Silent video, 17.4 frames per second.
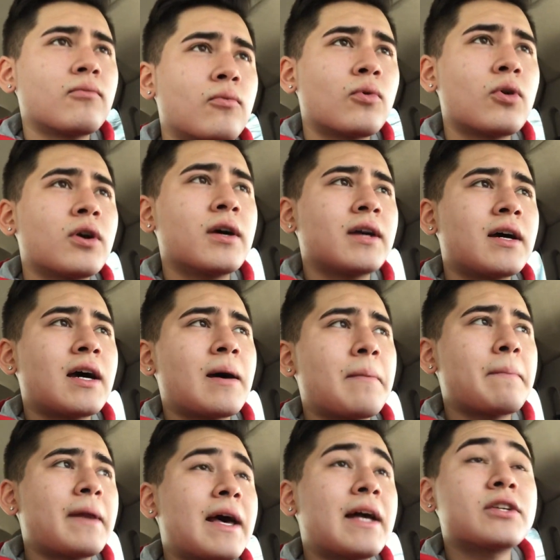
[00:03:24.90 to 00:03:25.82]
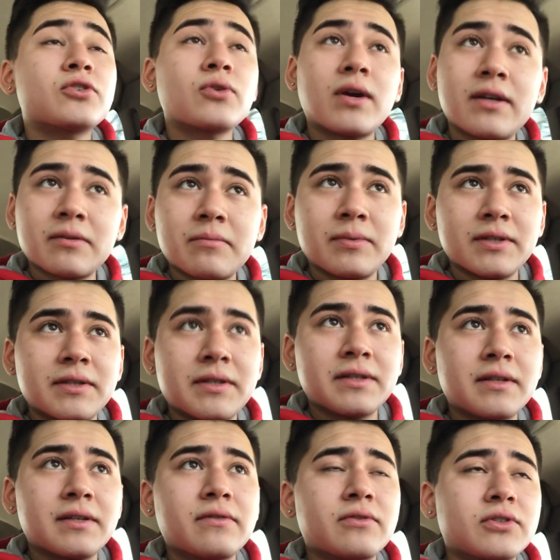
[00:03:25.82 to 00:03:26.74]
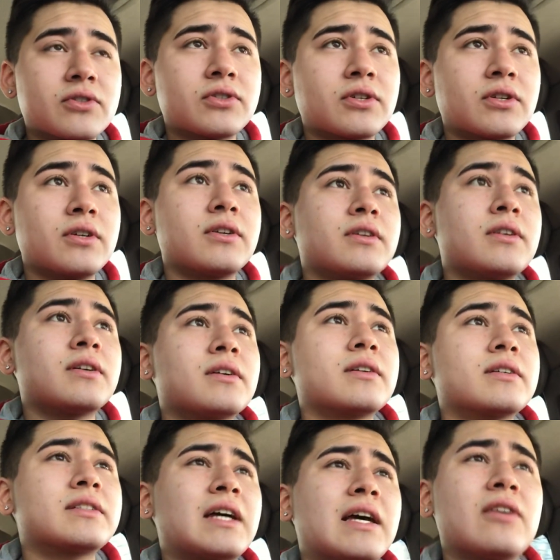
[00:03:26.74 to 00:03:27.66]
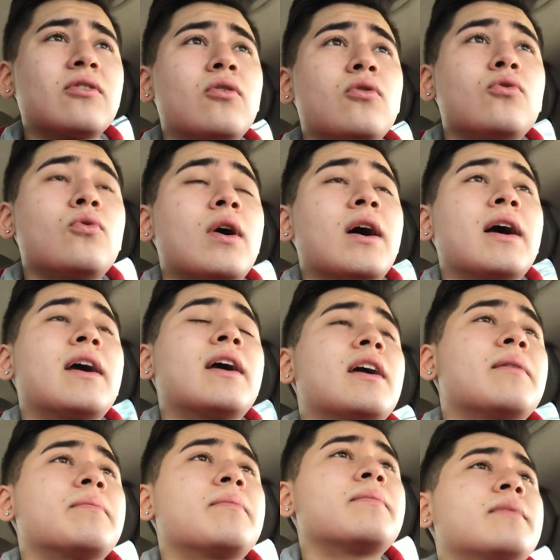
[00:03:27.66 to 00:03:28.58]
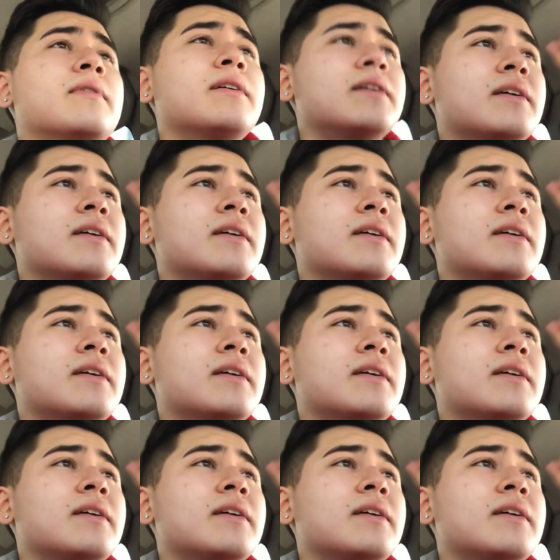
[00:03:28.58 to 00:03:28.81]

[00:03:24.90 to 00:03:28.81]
What I'm not trying to be, for sure, because I know who I am.